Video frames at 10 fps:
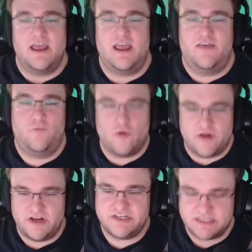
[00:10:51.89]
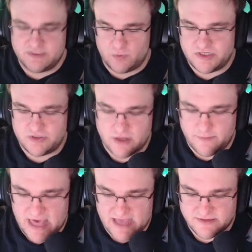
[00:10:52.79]
If Warden does want to come
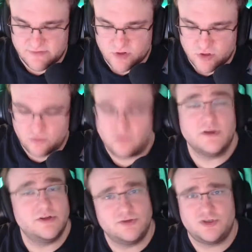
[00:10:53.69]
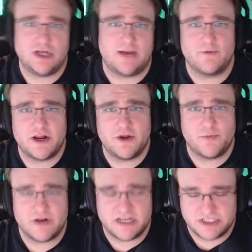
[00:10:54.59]
back to the new Jrpl Radio
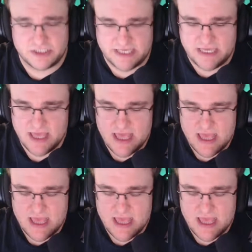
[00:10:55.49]
Prediction League